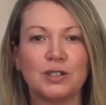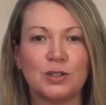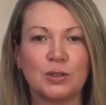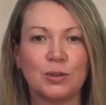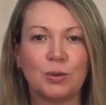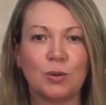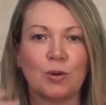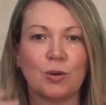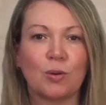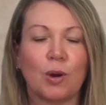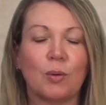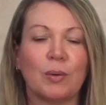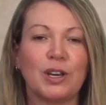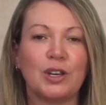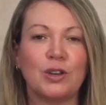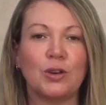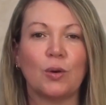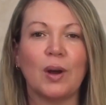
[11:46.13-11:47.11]
to
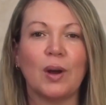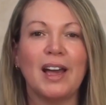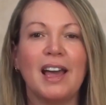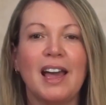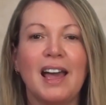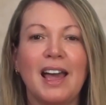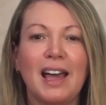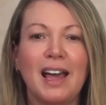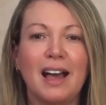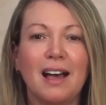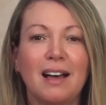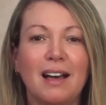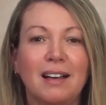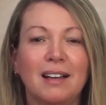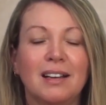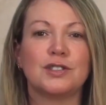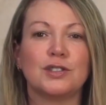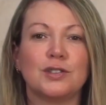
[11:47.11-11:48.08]
growing your
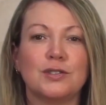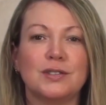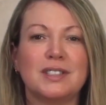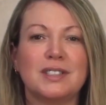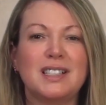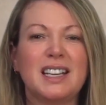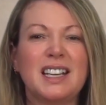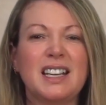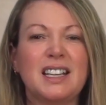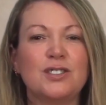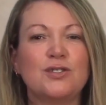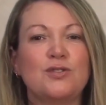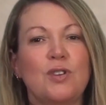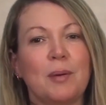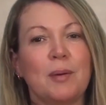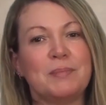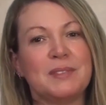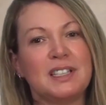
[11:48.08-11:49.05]
hair, to sticking
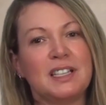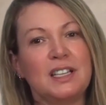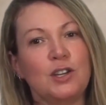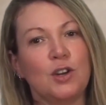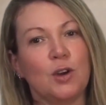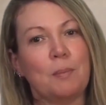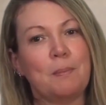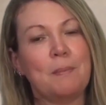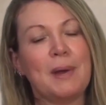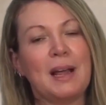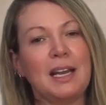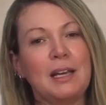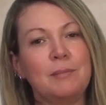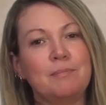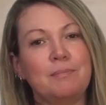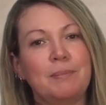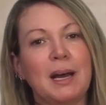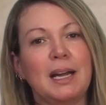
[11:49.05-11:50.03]
drops in your
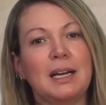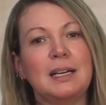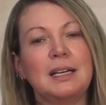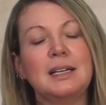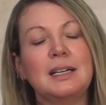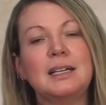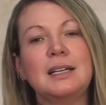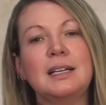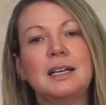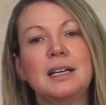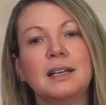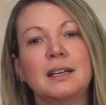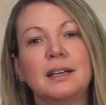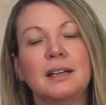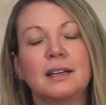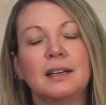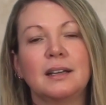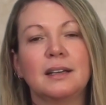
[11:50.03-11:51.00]
belly button.
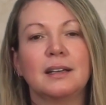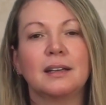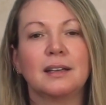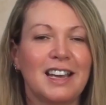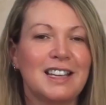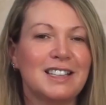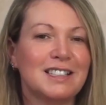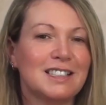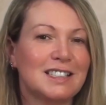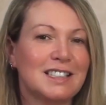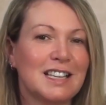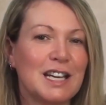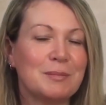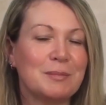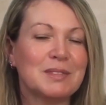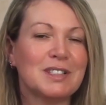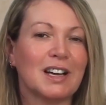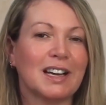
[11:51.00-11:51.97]
It
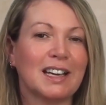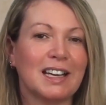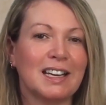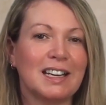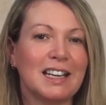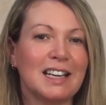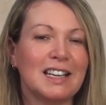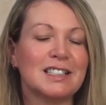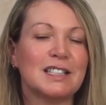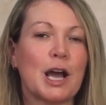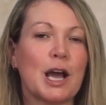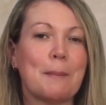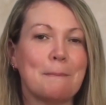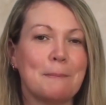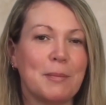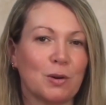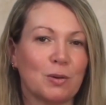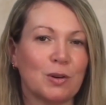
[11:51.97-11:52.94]
seems like it is
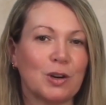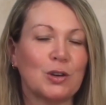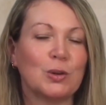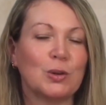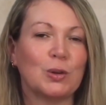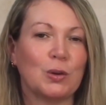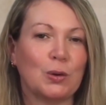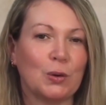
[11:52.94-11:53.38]
a miracle